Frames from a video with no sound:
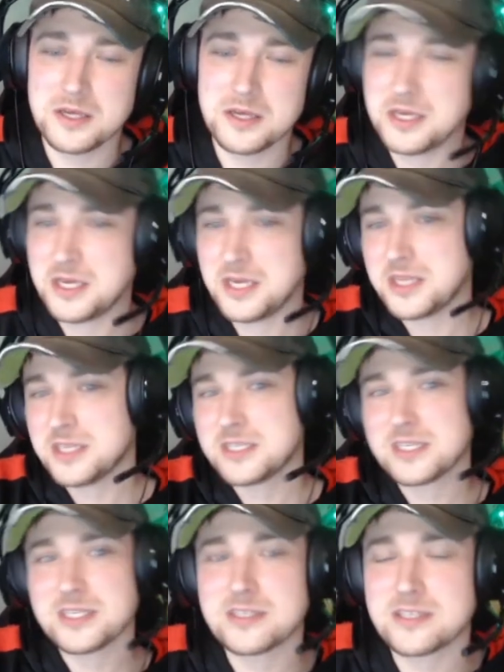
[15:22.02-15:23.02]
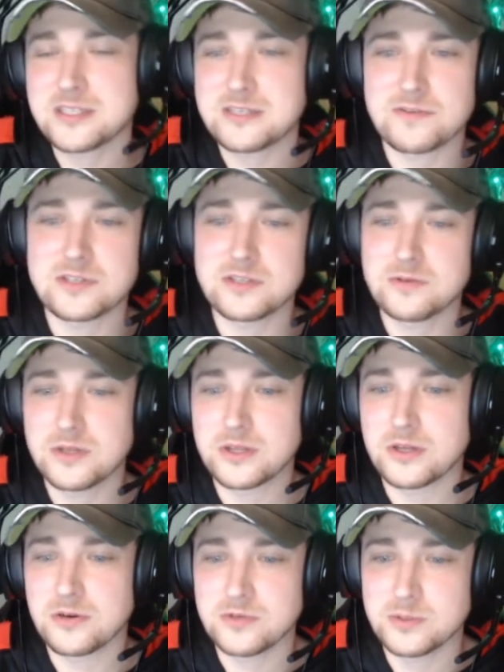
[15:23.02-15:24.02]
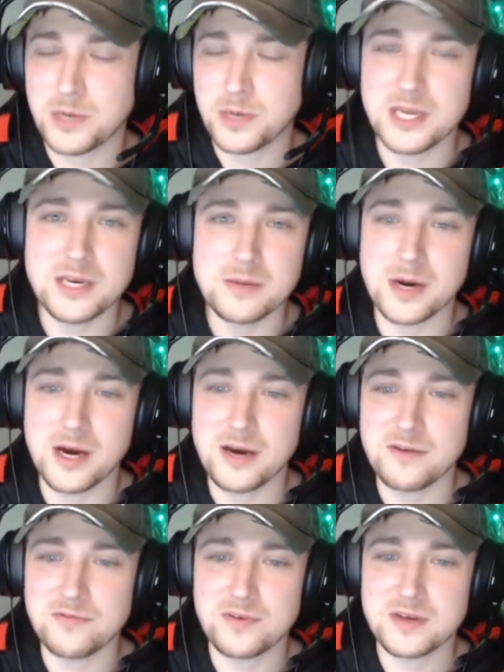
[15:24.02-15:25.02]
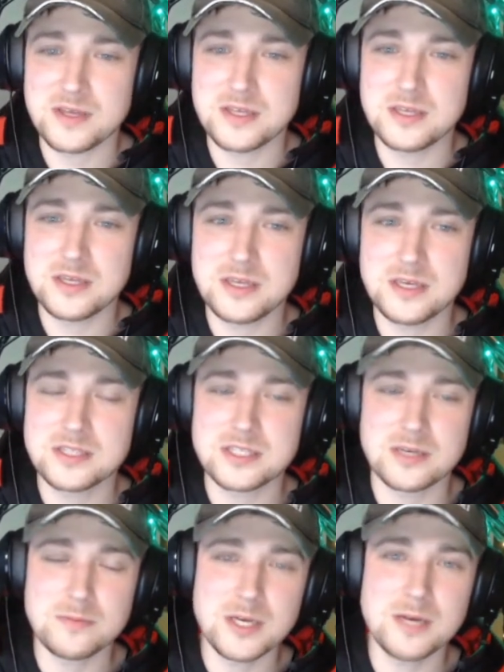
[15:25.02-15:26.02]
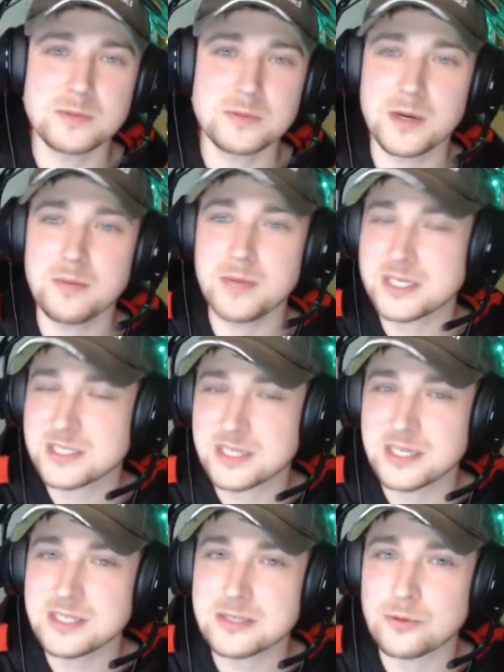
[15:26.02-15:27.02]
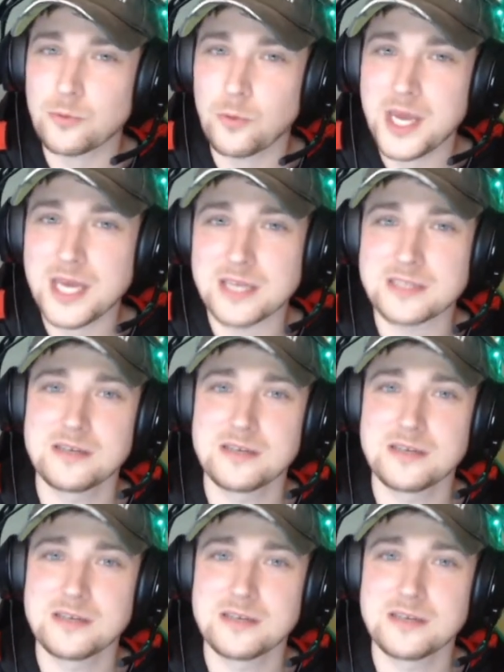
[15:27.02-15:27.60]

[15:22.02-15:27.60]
in this instance for student loans, paying them off, it sometimes might make sense to wait